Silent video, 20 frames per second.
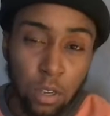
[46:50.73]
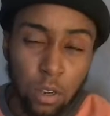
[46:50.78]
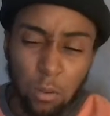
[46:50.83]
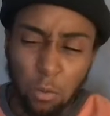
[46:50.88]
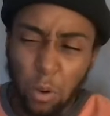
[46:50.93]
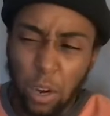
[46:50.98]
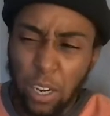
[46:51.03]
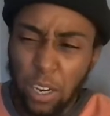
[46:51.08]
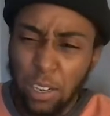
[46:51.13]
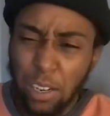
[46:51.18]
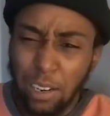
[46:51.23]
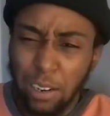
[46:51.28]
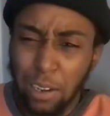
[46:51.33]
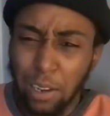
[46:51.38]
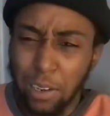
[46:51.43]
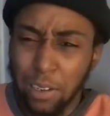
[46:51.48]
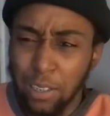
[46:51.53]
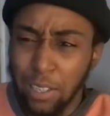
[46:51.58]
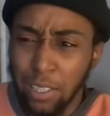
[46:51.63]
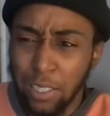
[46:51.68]
Why did I
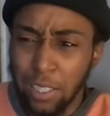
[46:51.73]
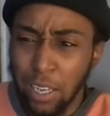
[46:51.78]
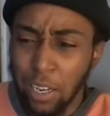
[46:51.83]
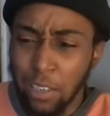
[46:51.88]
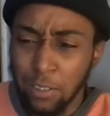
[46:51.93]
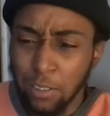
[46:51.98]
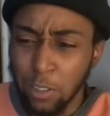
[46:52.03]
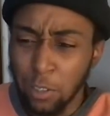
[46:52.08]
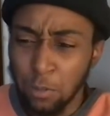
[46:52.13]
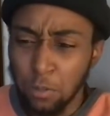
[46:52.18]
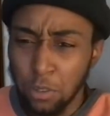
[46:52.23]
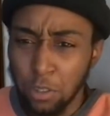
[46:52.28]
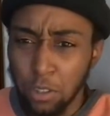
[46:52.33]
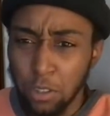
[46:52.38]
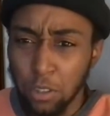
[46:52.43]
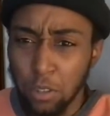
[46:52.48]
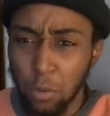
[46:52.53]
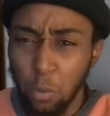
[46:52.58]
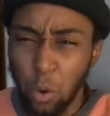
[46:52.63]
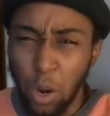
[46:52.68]
like his skating so
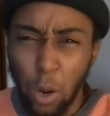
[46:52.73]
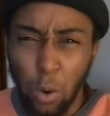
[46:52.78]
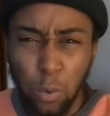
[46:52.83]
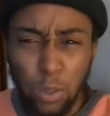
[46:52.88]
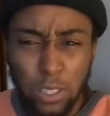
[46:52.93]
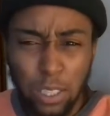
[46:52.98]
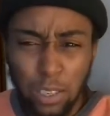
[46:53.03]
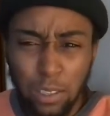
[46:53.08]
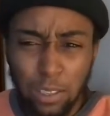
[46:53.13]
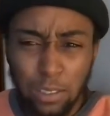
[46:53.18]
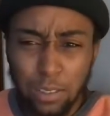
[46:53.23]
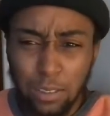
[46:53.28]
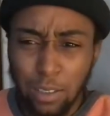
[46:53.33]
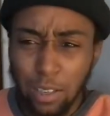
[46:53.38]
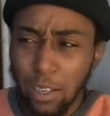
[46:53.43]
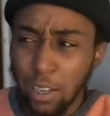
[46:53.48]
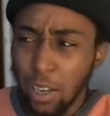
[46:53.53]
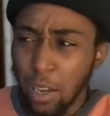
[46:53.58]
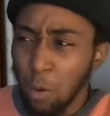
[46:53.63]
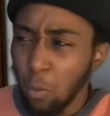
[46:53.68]
much? Why was I going
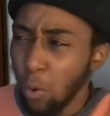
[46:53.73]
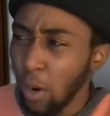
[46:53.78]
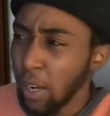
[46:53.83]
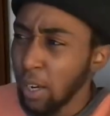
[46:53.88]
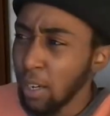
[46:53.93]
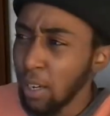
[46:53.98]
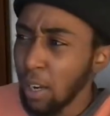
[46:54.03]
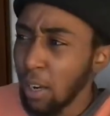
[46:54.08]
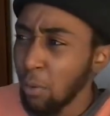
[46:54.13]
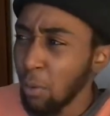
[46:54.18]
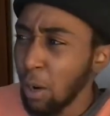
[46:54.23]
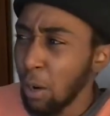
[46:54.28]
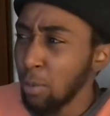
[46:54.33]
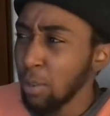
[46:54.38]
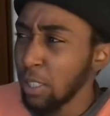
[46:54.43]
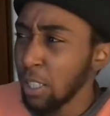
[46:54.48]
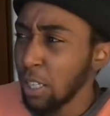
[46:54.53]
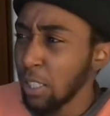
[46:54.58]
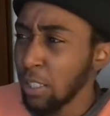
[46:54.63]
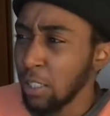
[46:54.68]
why did I why
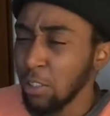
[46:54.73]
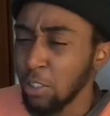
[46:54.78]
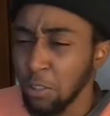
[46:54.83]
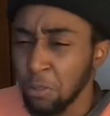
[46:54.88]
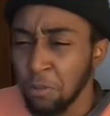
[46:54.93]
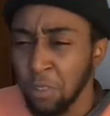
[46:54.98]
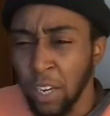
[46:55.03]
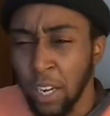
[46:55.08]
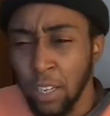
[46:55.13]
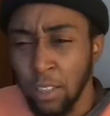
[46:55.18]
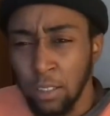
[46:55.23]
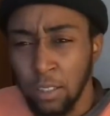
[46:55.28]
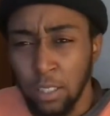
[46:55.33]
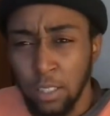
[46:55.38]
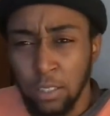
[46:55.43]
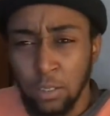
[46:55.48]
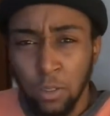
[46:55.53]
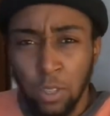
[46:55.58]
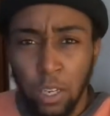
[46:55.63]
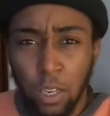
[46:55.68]
was I such a fan of
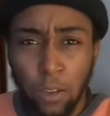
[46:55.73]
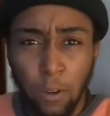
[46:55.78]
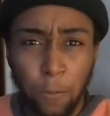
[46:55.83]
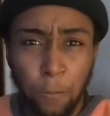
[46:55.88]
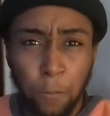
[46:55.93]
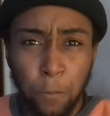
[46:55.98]
this or that?